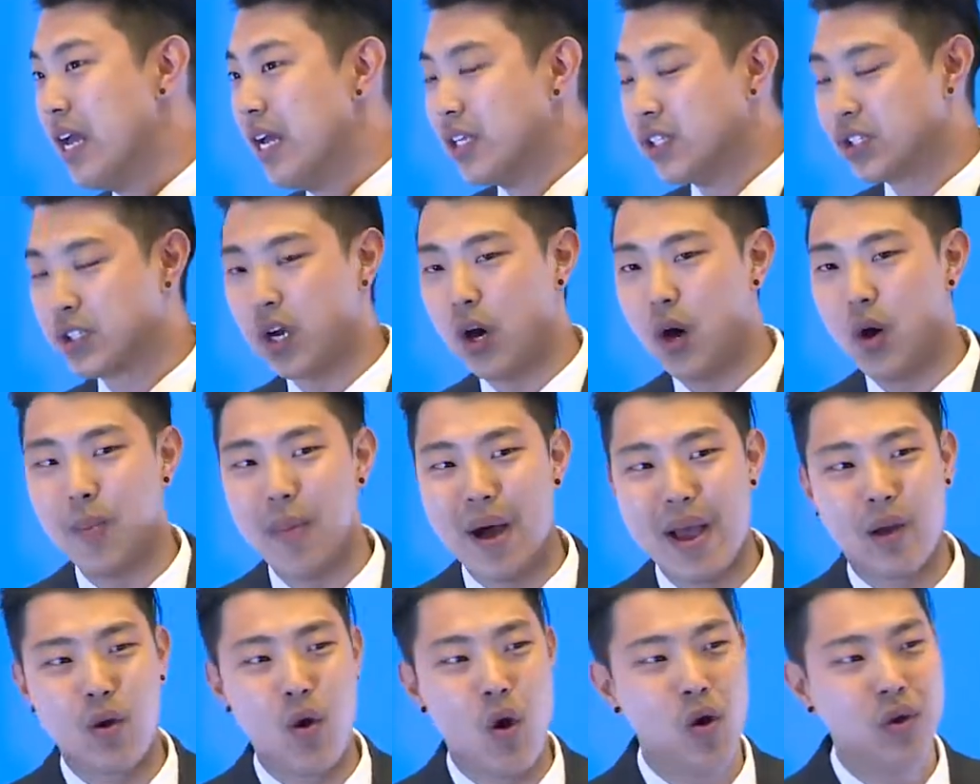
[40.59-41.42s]
So,
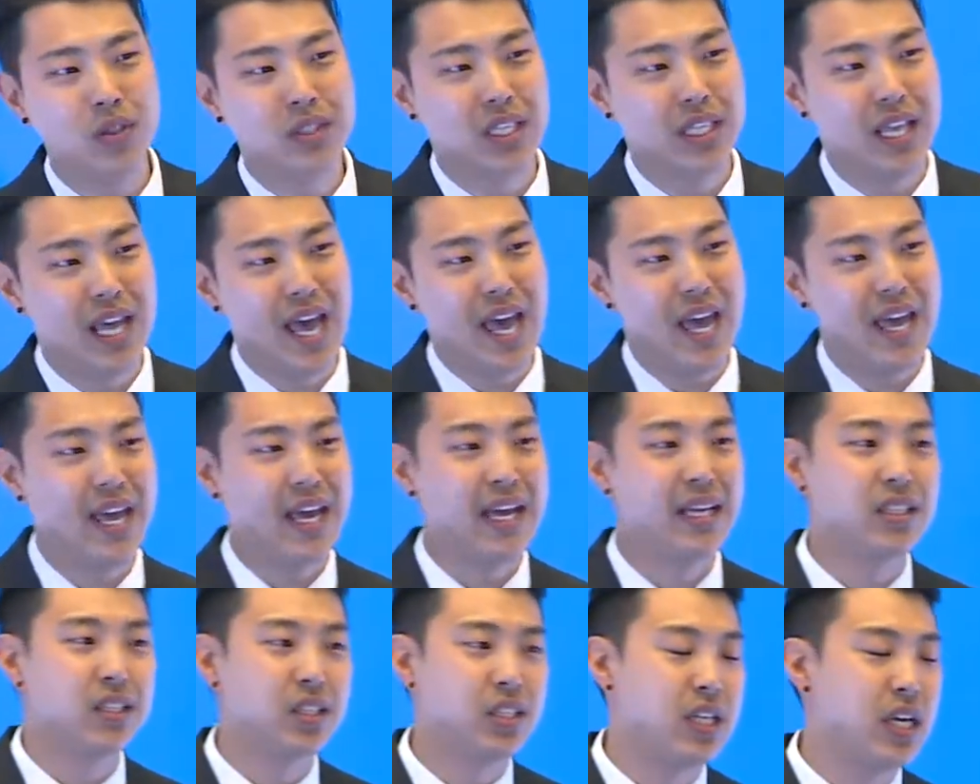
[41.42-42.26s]
my goal today
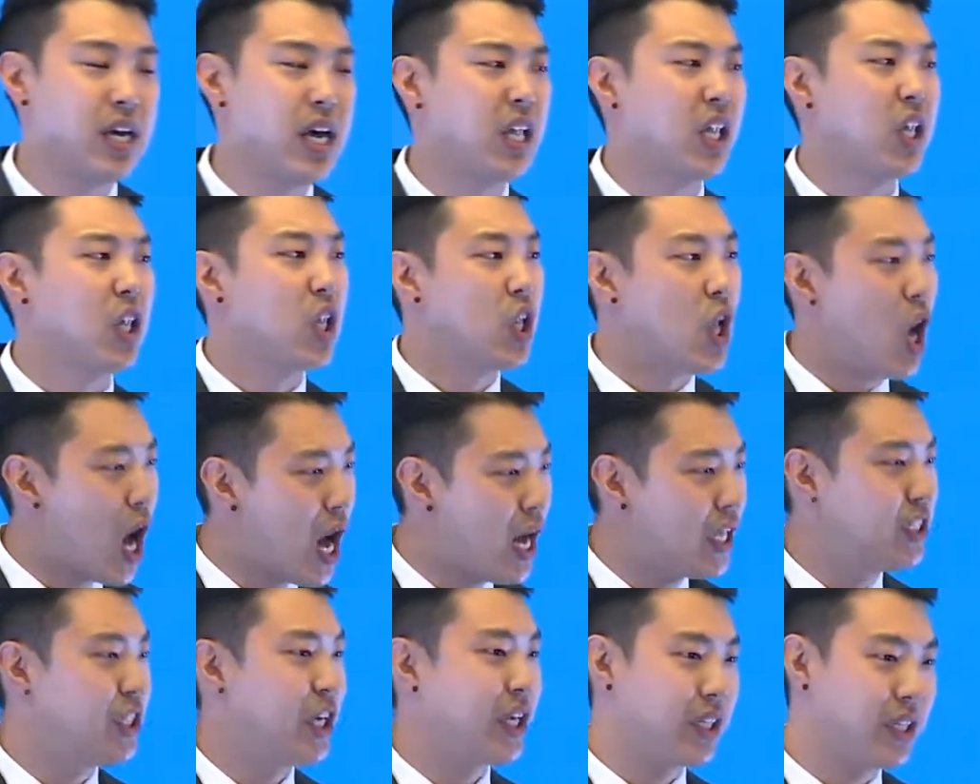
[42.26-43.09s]
is to
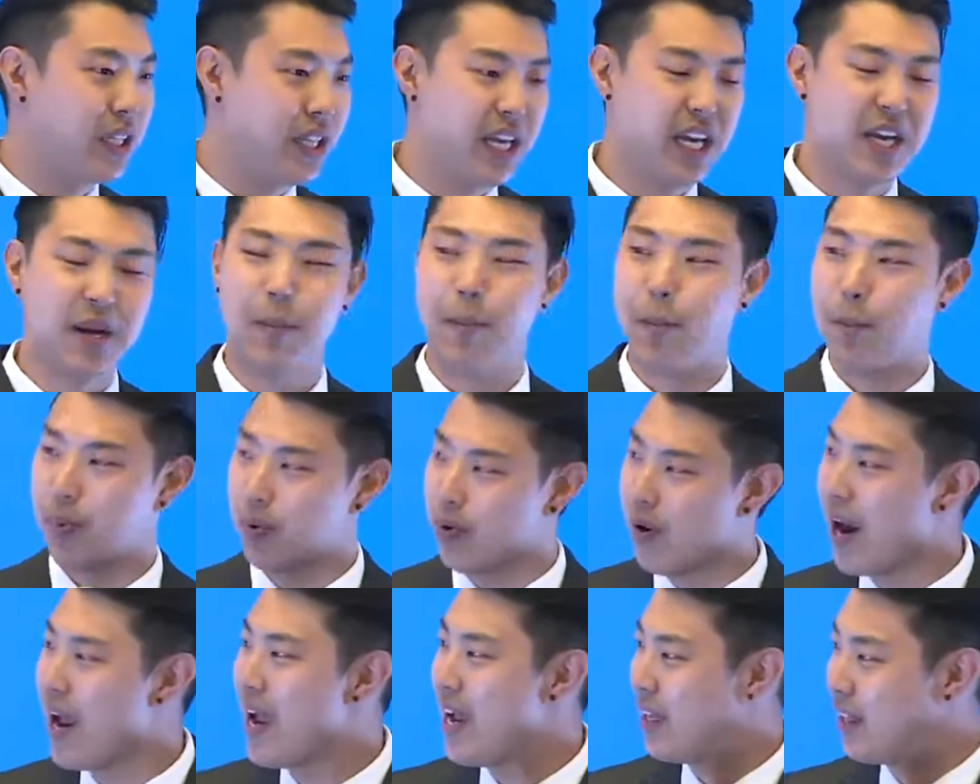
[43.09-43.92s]
logically
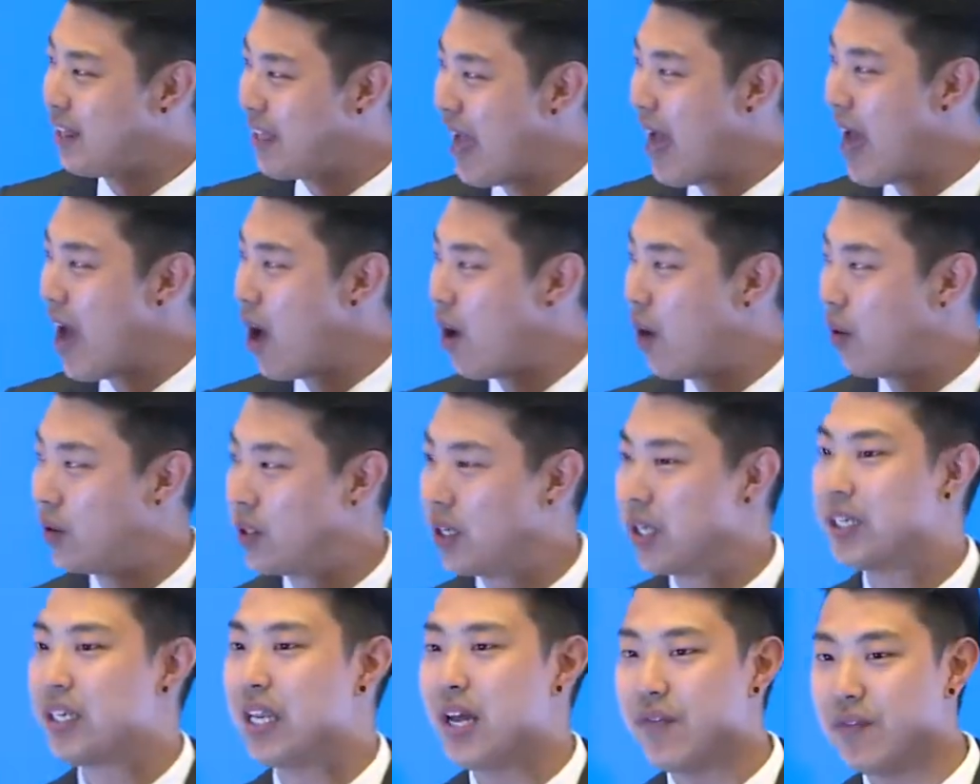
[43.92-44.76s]
break down
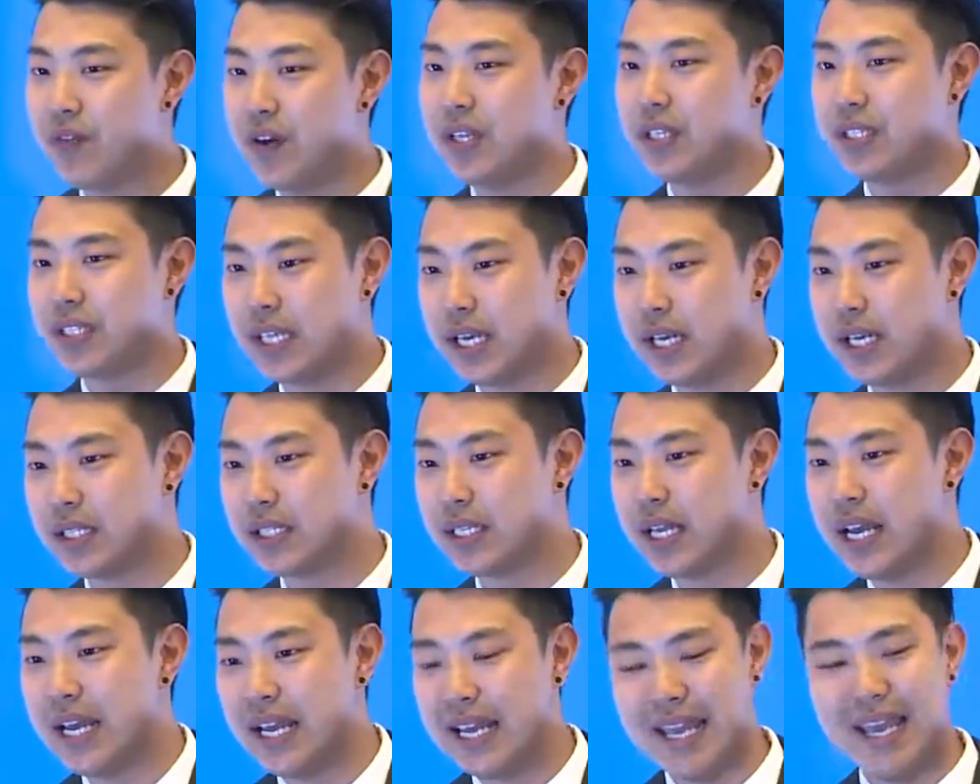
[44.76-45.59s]
the
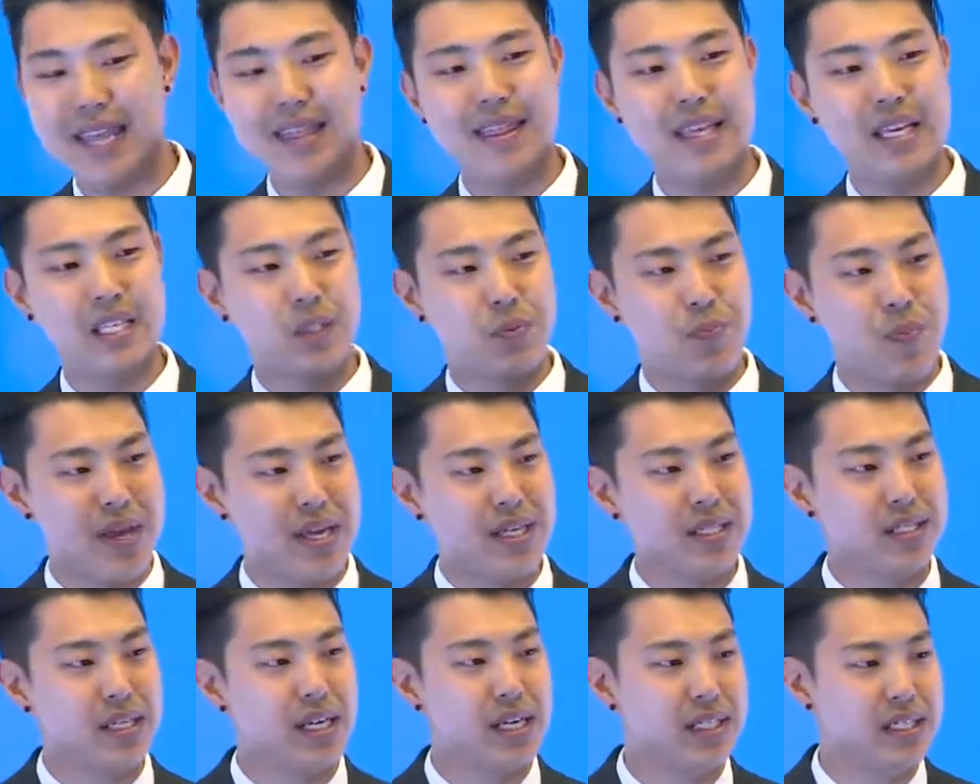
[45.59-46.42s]
differences in this
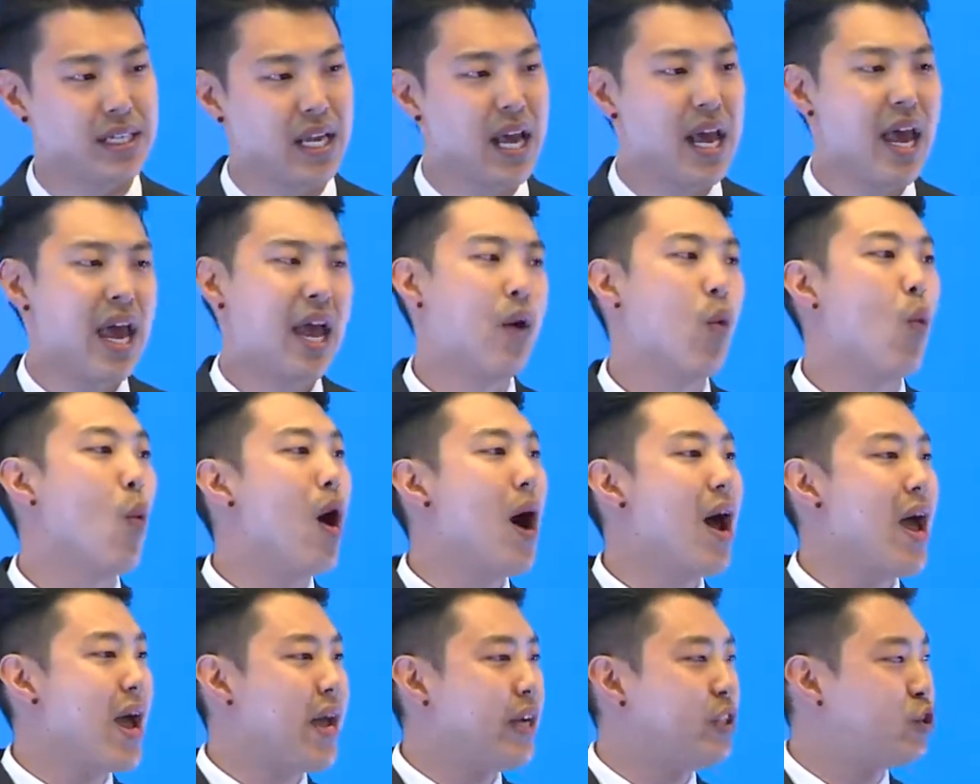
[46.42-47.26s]
business and
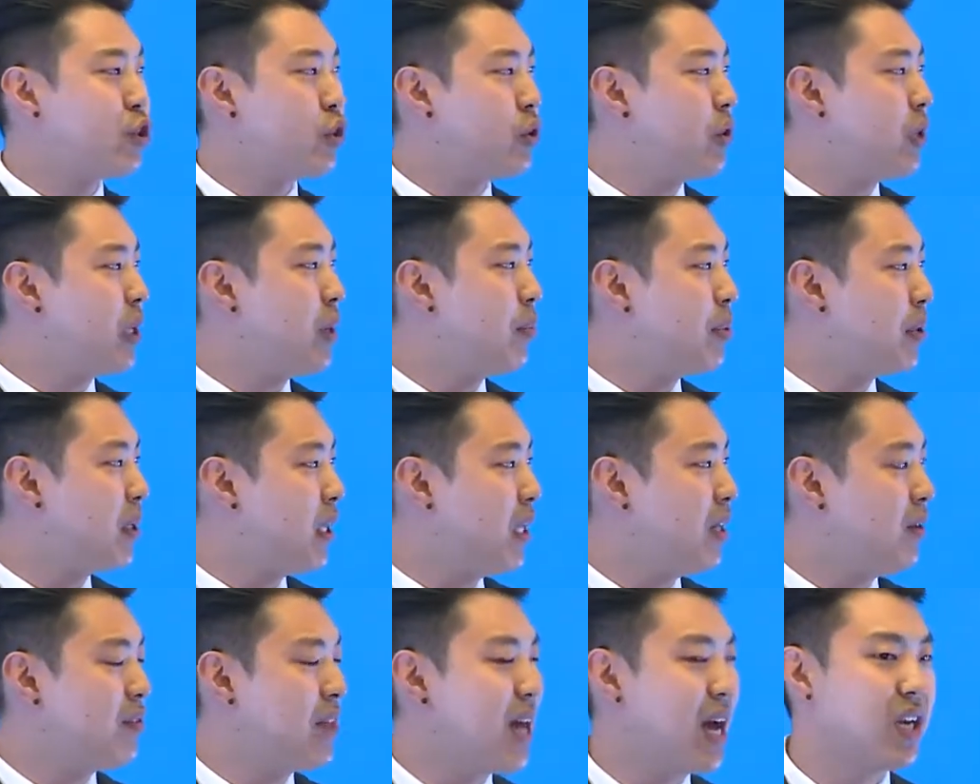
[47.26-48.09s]
why I truly
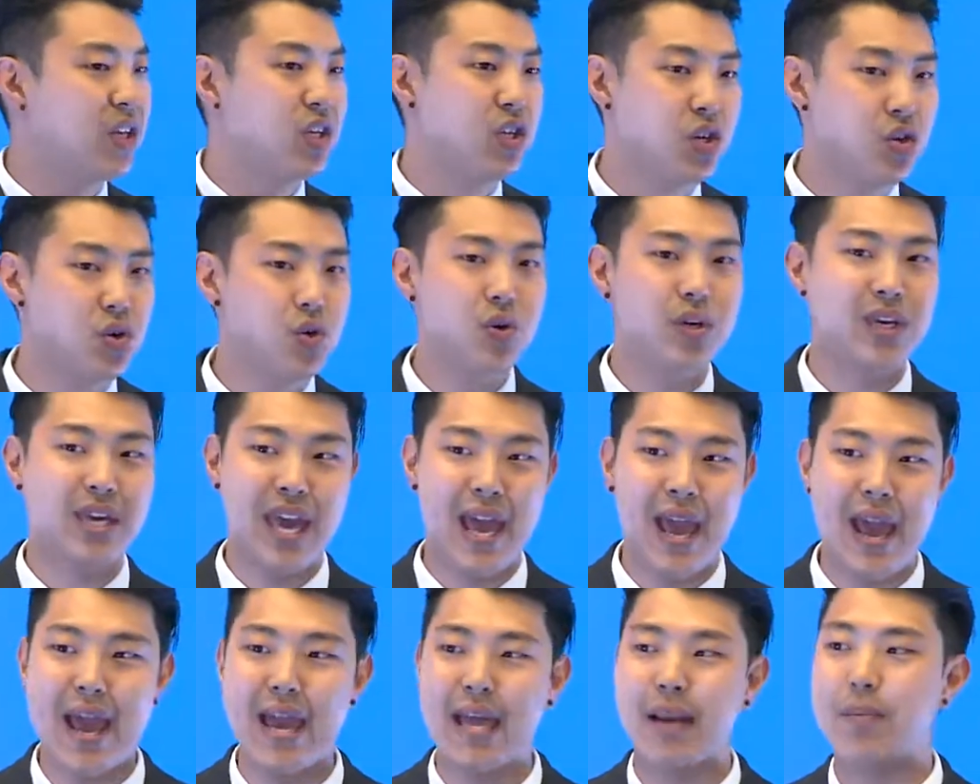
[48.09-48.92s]
believe that you
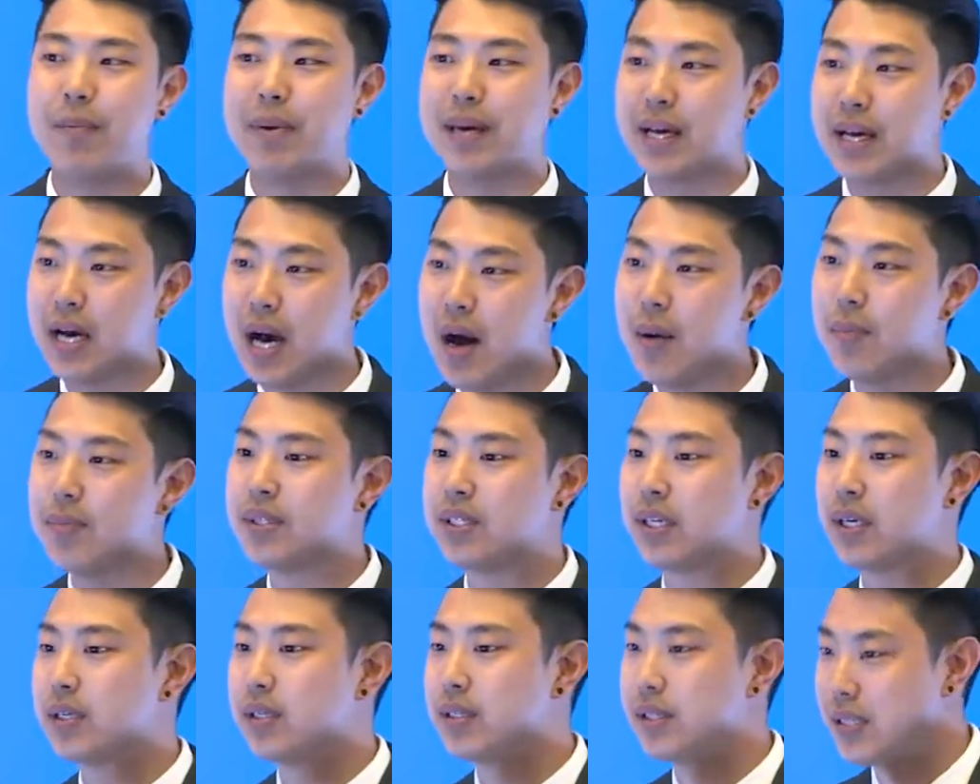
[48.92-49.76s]
can become
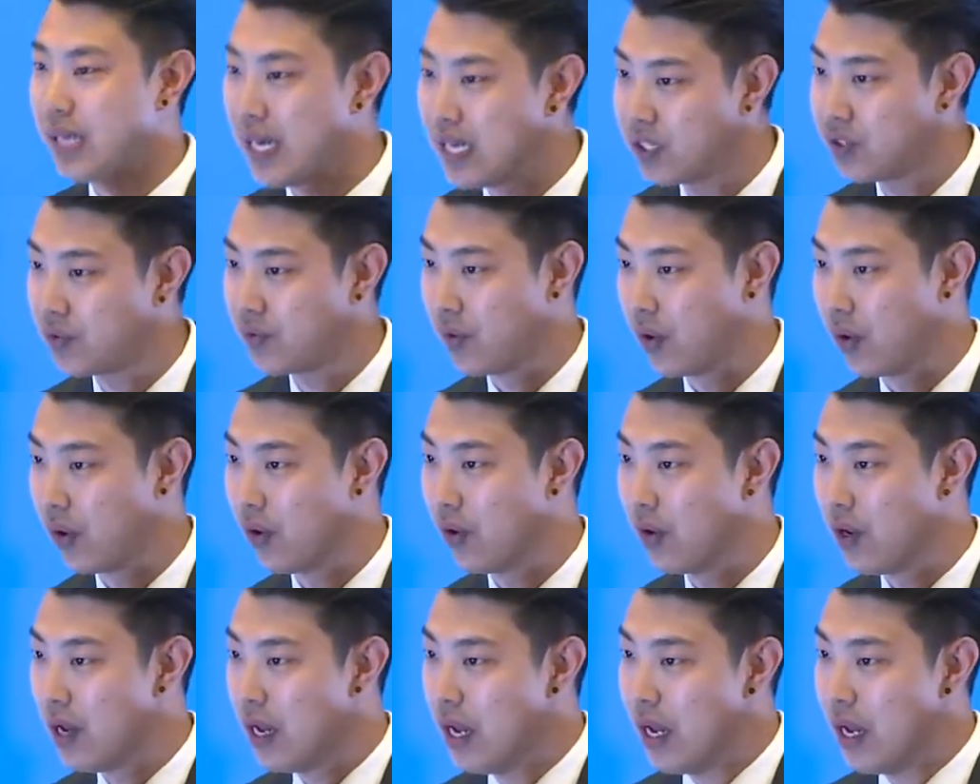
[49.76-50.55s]
successful.